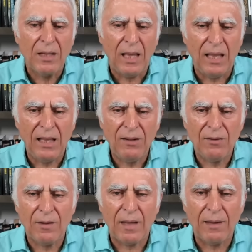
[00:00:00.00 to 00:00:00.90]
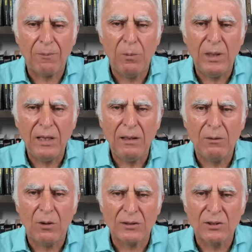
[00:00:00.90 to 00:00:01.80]
And uh, we
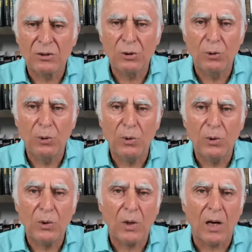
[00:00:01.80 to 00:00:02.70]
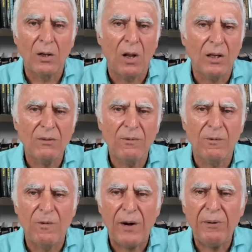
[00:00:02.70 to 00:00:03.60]
got to tour a lot of
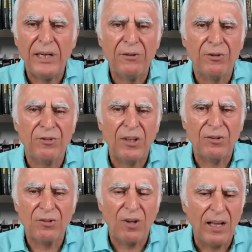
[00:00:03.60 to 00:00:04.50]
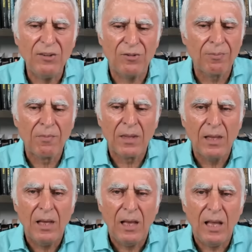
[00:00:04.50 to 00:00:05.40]
very interesting sites.
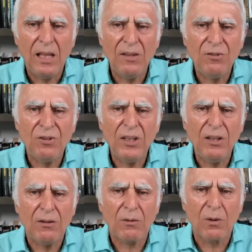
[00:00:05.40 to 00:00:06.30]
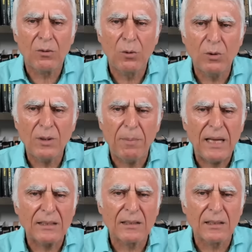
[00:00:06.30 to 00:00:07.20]
And she talked
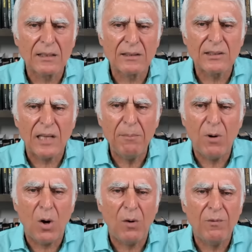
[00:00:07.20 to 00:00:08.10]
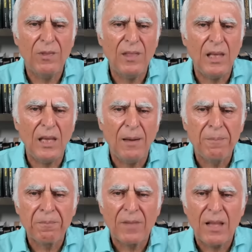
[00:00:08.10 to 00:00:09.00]
about some of the
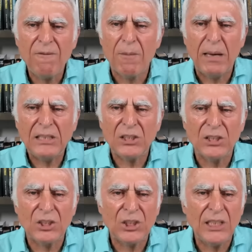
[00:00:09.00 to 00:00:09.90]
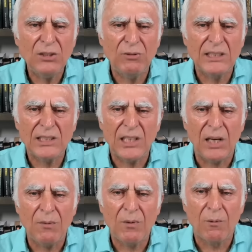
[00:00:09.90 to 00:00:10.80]
information she's
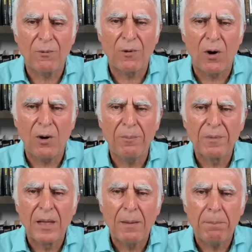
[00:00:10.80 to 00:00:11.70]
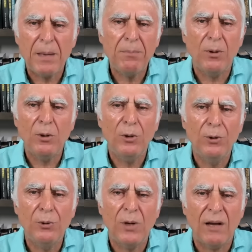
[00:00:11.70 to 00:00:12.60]
received from people
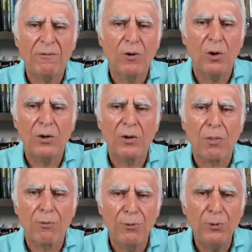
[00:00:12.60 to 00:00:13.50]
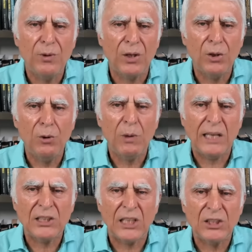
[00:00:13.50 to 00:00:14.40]
who have gone through the
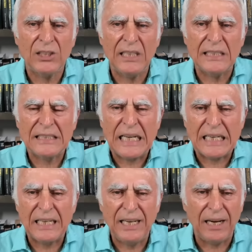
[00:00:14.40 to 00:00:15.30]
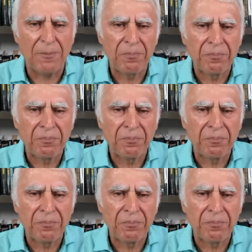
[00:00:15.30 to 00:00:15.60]
QHHT technique.